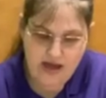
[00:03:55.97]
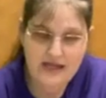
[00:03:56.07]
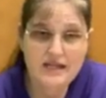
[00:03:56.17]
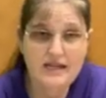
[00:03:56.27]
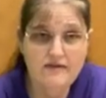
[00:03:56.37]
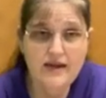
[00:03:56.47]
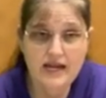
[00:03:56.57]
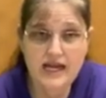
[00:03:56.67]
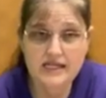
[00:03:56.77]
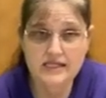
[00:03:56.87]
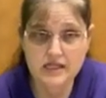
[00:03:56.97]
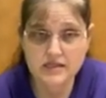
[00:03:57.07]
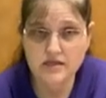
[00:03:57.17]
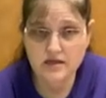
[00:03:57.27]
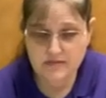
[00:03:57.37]
And leave that excess.
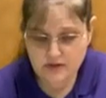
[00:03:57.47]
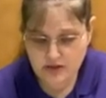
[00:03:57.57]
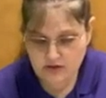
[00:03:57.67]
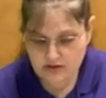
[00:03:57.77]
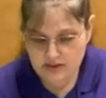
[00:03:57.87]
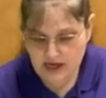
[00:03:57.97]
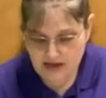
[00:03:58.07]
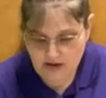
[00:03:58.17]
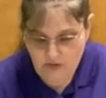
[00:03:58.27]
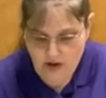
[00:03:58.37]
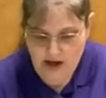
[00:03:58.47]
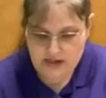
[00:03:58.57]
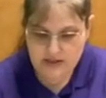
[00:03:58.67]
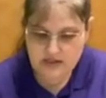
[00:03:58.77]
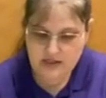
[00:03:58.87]
I'm going to show you exactly why
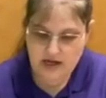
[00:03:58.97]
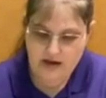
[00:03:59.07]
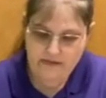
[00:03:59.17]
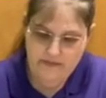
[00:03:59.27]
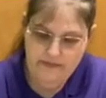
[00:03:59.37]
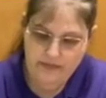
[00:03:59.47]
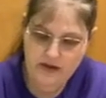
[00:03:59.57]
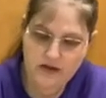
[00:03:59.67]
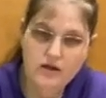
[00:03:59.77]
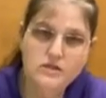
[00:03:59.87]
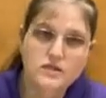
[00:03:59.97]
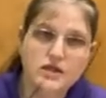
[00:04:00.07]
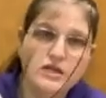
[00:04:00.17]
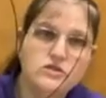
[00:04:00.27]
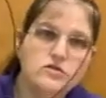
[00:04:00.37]
in a second.
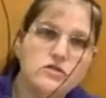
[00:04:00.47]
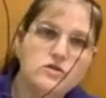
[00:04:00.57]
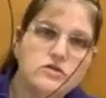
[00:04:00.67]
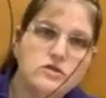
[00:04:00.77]
So get your